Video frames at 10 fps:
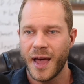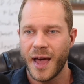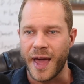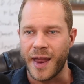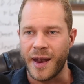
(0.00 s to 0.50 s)

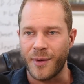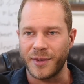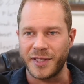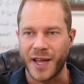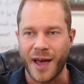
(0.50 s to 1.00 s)
And I
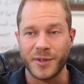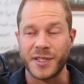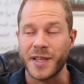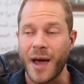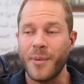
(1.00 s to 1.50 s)
would, I would,
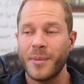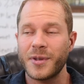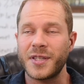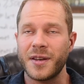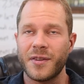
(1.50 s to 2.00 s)
I remember
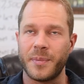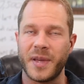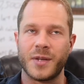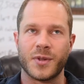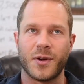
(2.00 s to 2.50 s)
sitting on the
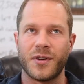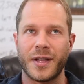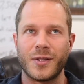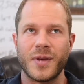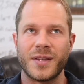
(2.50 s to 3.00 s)
beach with her in
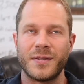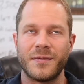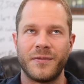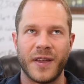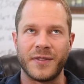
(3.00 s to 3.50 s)
like
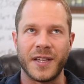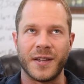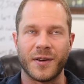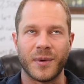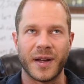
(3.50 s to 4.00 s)

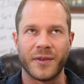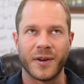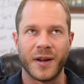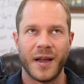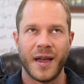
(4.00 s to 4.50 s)
2015 or
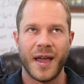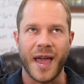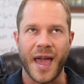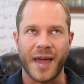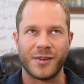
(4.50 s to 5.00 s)
whatever,
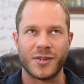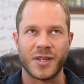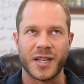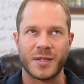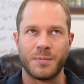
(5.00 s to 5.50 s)
and
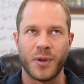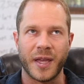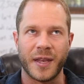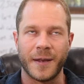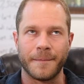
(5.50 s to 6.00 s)
just
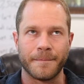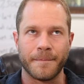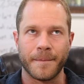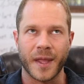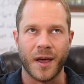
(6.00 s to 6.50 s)
explaining
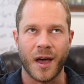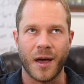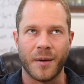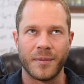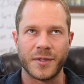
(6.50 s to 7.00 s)

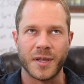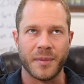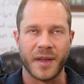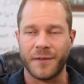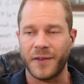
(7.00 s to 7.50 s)
um, some
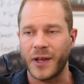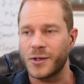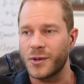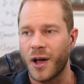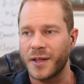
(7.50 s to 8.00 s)
like
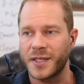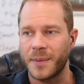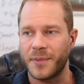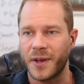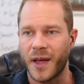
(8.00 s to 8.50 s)
financial
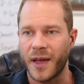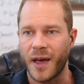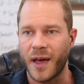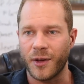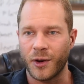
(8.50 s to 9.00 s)
concept that I,
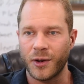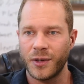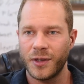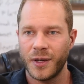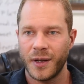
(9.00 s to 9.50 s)
I
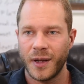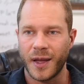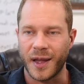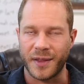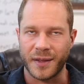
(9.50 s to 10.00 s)
learned.
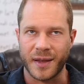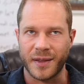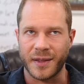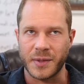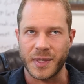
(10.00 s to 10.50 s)
I think, I
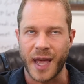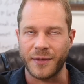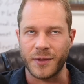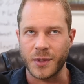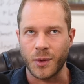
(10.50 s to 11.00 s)
think this was
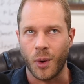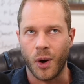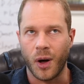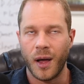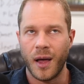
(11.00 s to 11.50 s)
after school,